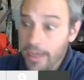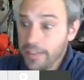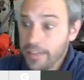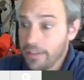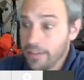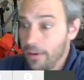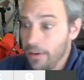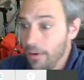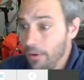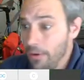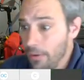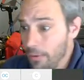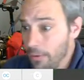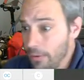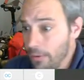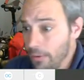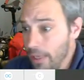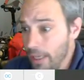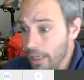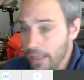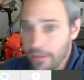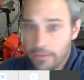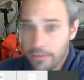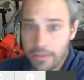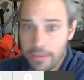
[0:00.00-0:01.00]
That's a whole
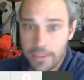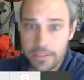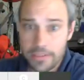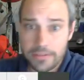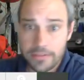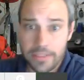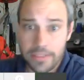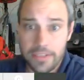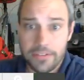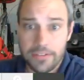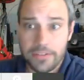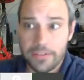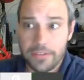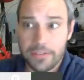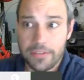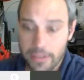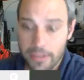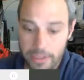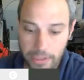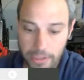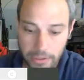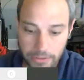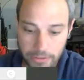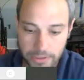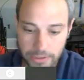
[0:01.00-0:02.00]
lot, right? That's a
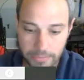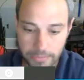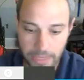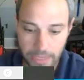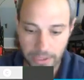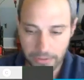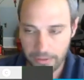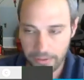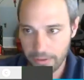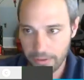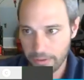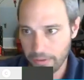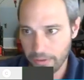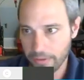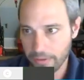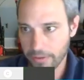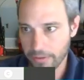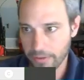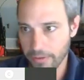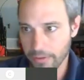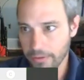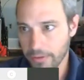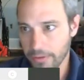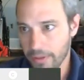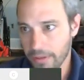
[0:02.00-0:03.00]
huge amount.
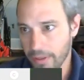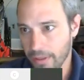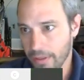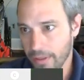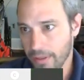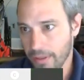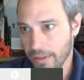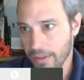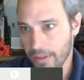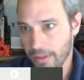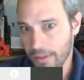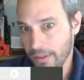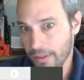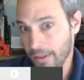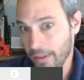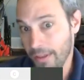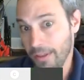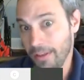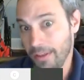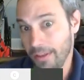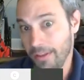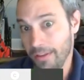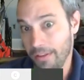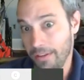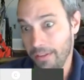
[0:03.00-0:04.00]
So
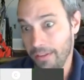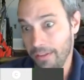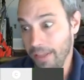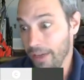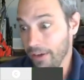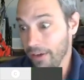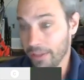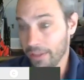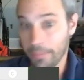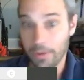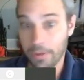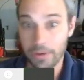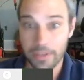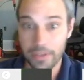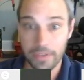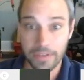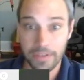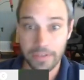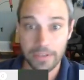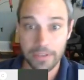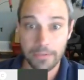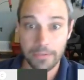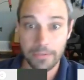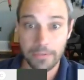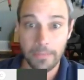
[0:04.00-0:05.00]
they are the bulk
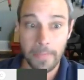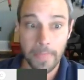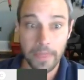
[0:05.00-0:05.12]
of it.